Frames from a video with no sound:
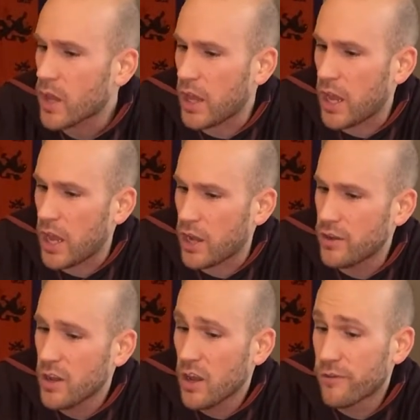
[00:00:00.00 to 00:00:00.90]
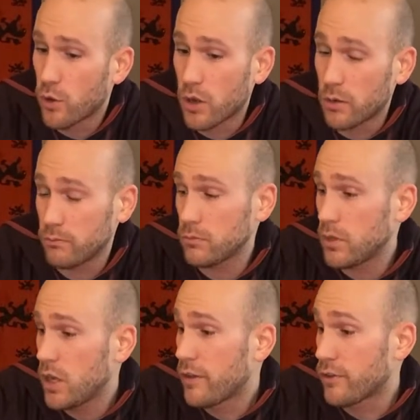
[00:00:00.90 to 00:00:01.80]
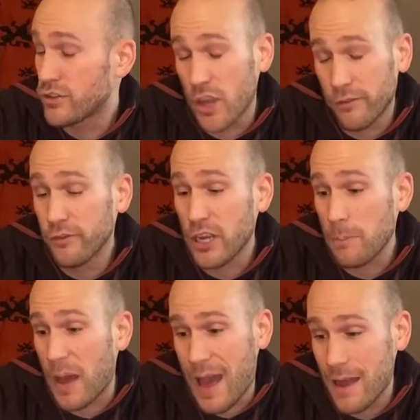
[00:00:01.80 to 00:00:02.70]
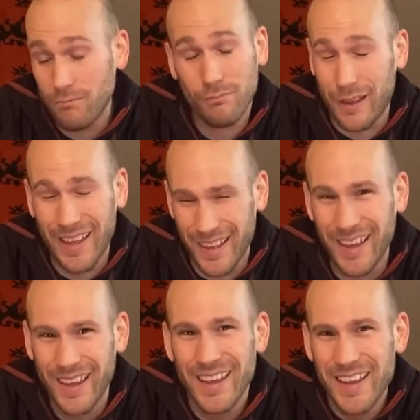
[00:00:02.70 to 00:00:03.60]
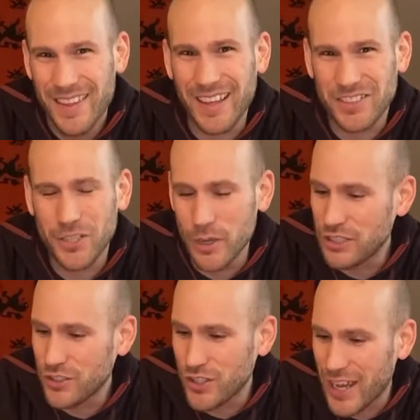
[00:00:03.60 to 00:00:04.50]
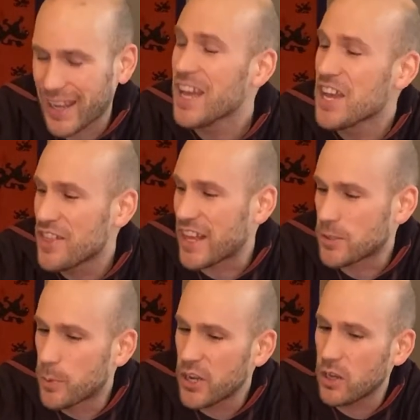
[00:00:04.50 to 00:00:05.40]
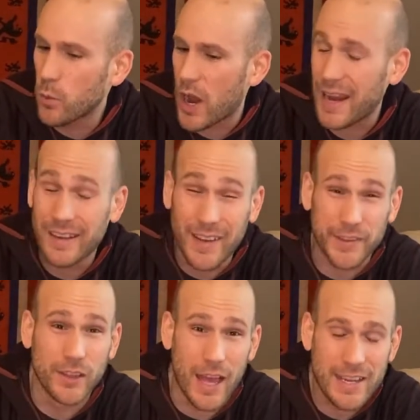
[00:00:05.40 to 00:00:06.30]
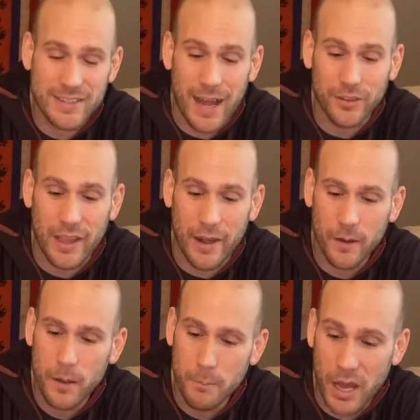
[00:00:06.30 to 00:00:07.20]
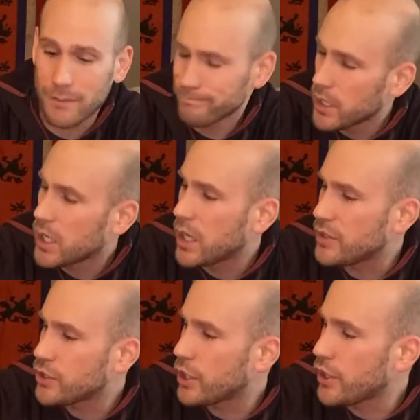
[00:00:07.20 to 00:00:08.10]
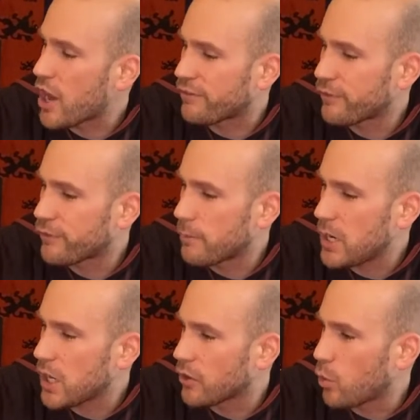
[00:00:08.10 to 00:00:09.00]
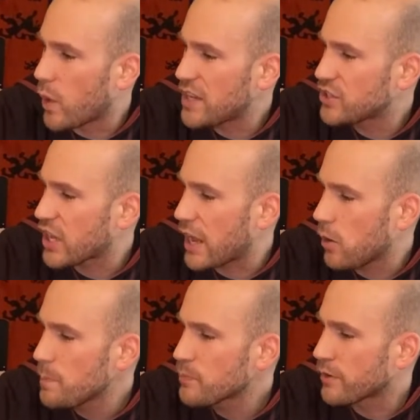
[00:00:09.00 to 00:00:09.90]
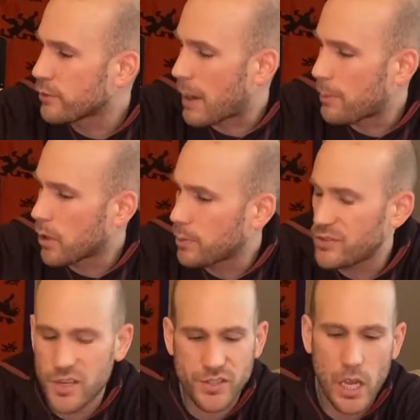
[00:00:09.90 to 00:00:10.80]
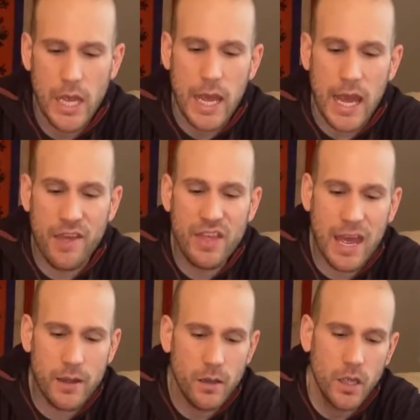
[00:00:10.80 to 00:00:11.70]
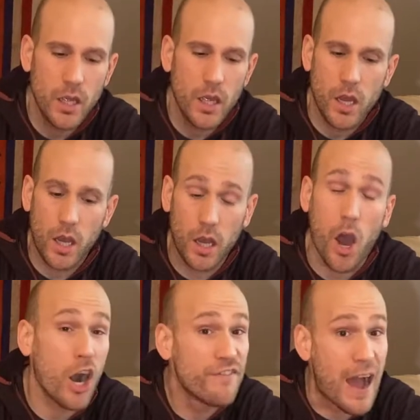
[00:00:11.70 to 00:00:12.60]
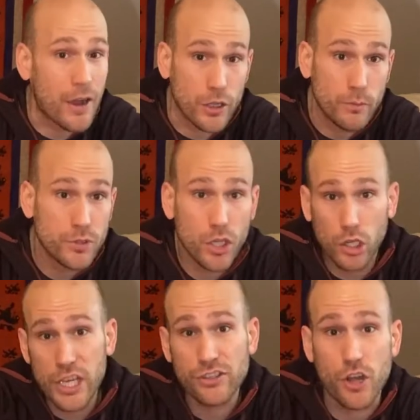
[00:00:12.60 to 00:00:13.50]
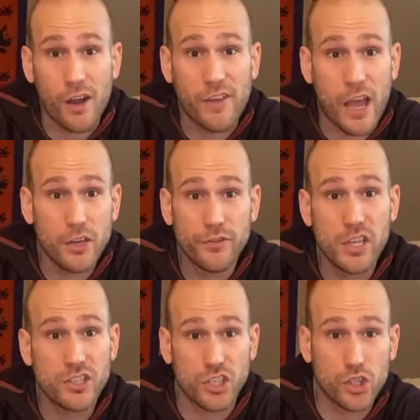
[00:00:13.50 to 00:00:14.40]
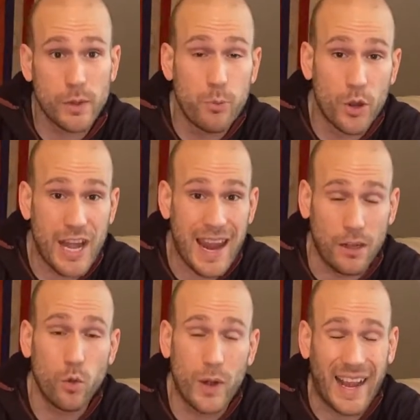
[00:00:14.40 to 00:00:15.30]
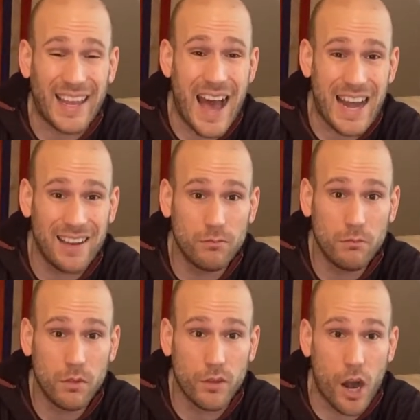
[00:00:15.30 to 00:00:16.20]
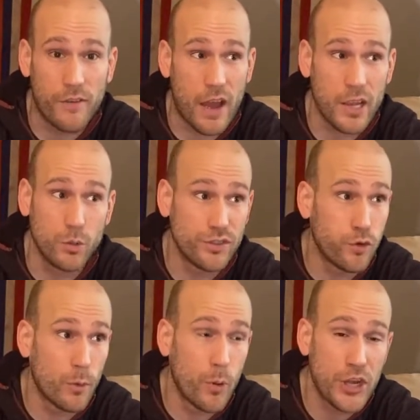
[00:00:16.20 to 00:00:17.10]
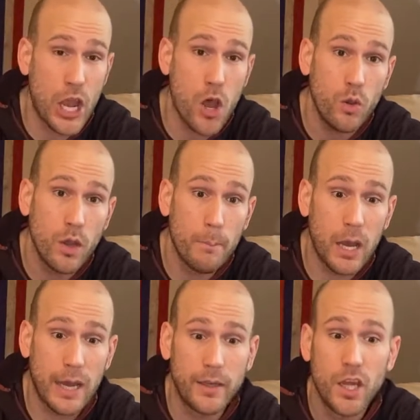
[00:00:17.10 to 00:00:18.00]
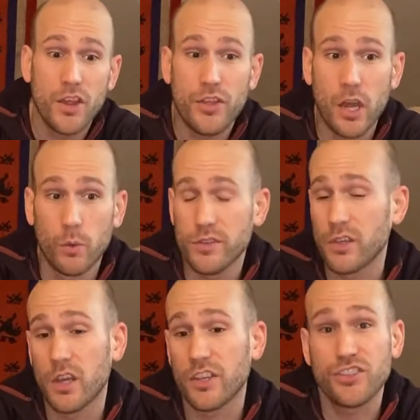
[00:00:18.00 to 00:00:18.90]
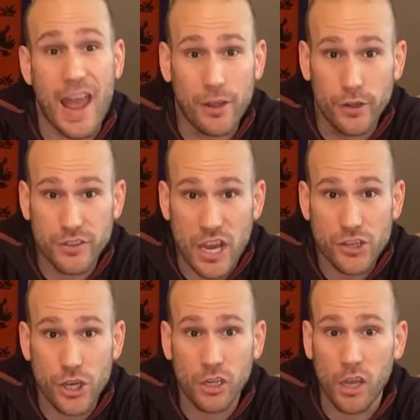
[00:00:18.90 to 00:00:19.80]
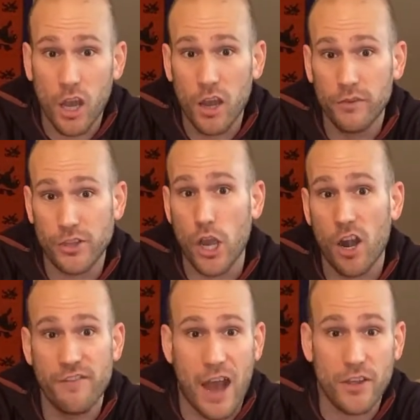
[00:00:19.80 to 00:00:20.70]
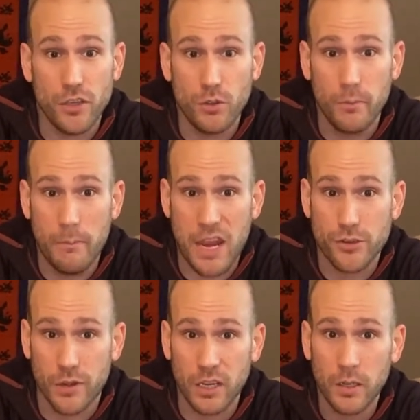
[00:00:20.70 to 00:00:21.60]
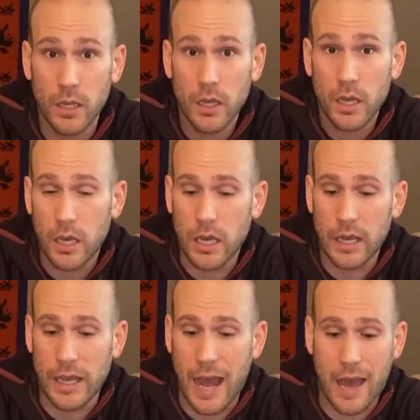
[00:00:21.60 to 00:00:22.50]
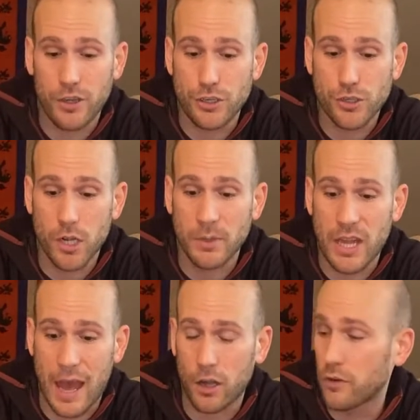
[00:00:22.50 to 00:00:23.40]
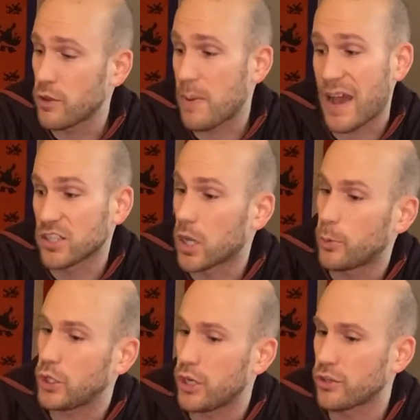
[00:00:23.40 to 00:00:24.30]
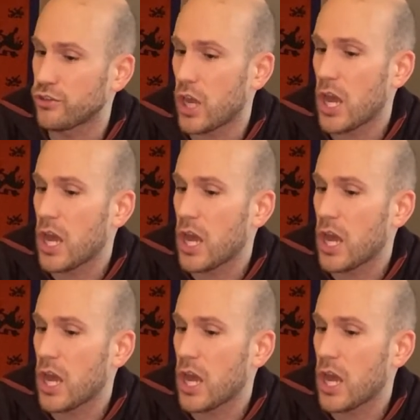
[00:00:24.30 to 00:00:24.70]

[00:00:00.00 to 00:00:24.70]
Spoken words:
And for a self-inflating pad that's 2 inches thick, that's pretty good weight. Not the lightest out there, but it's good enough for me on the weight scale for my purposes. And then R value. So the listed R value for this is 3.8. When I got it, the R value was 4.0, but there was a standardization of the R value measuring and how to determine that over the past couple years.